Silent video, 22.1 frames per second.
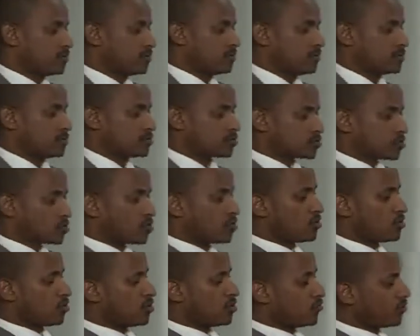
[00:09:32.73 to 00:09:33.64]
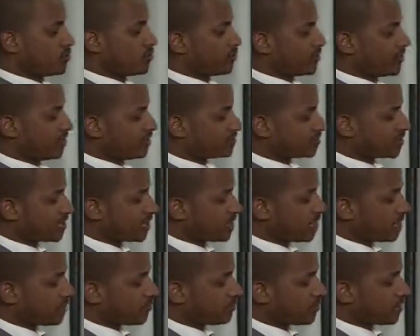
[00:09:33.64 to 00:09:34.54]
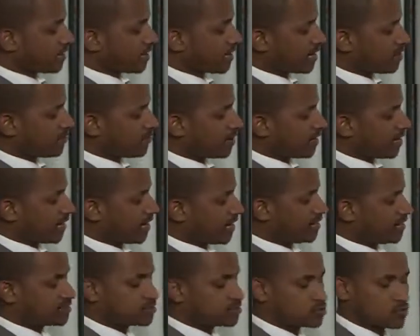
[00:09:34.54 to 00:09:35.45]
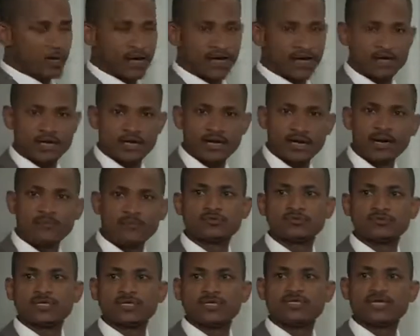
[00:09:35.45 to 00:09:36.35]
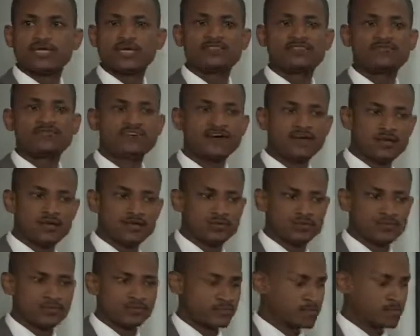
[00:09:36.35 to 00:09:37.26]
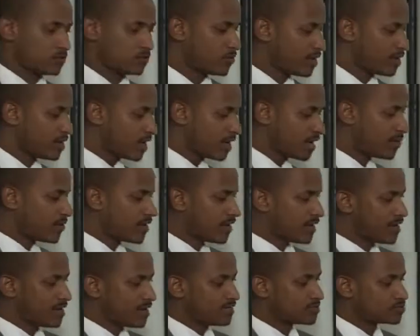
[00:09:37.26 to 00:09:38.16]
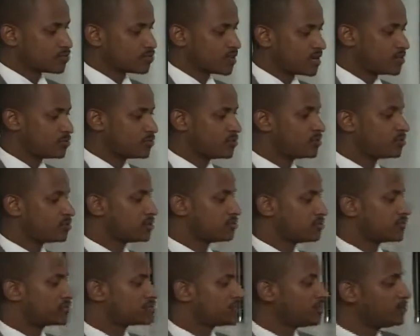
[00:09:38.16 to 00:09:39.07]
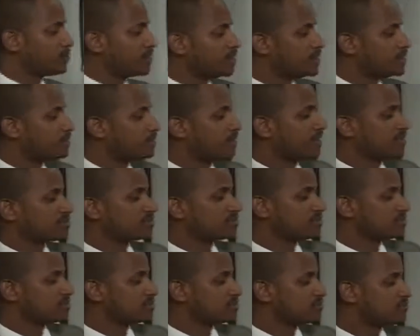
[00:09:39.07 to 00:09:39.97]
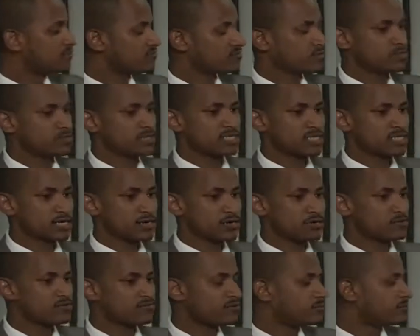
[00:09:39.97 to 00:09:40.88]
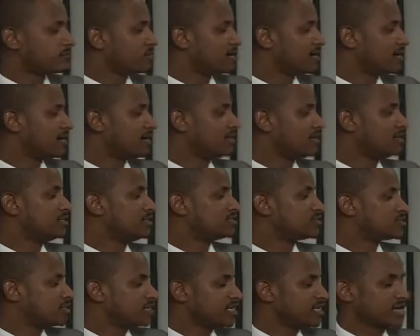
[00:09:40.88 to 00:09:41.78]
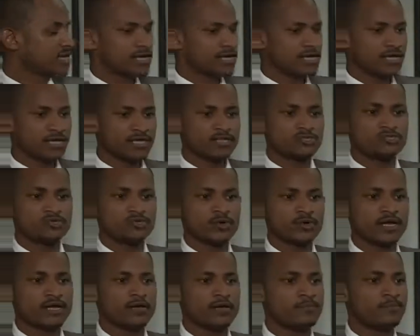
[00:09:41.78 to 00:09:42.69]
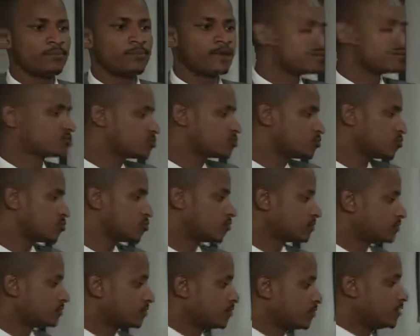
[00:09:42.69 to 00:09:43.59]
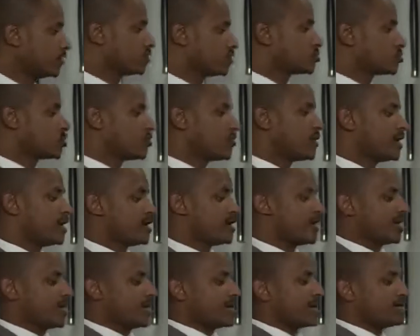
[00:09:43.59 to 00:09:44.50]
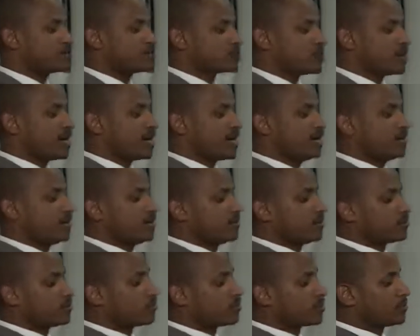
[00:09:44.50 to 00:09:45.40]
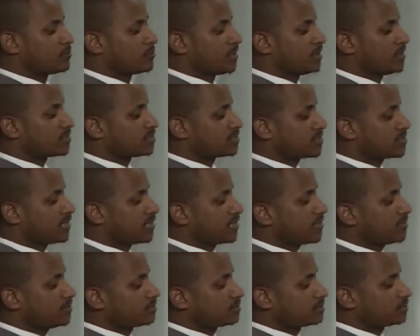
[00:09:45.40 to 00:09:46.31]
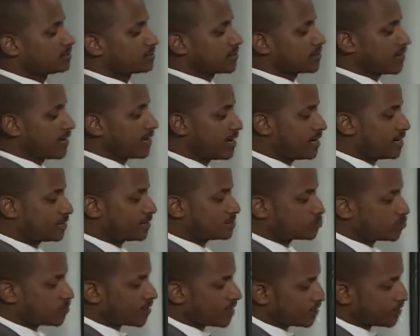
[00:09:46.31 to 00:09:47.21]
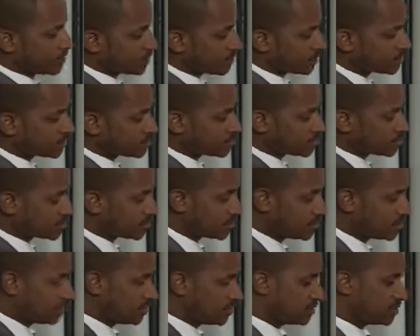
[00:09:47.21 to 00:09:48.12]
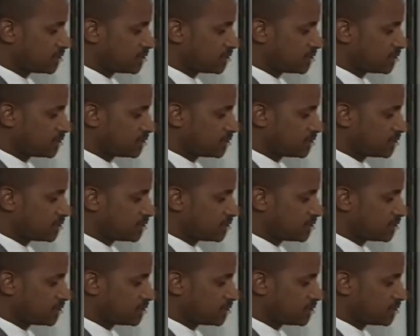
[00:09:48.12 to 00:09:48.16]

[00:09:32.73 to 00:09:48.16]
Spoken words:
So we will say when our n is 1 up to the 10th value. When our n is 1, we simply replace it from the general formula CnH2n plus 2. So when n is 1, you replace here n as 1, that is C,